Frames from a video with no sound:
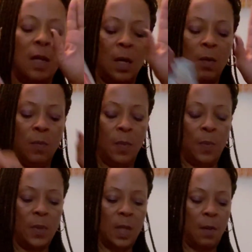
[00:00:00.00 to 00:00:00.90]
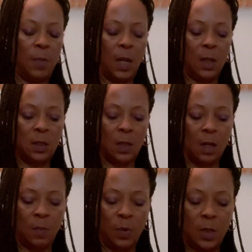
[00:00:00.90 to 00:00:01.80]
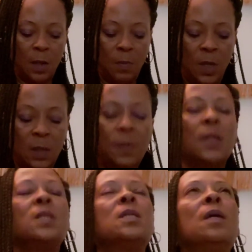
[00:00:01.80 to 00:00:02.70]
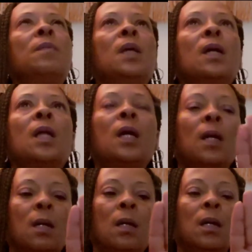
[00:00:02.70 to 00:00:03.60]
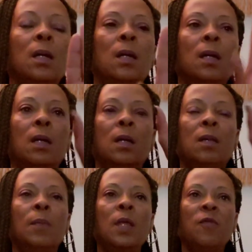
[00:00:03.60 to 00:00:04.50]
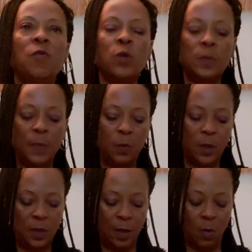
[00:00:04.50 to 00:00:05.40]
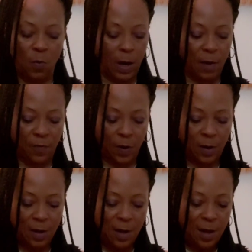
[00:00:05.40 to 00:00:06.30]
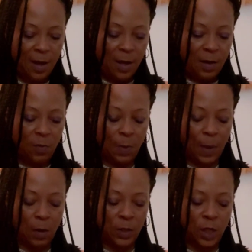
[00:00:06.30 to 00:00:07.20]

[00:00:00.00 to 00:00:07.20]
can't remember what that means. Look up what that means, but it's something like, may the force be with you, whatever. About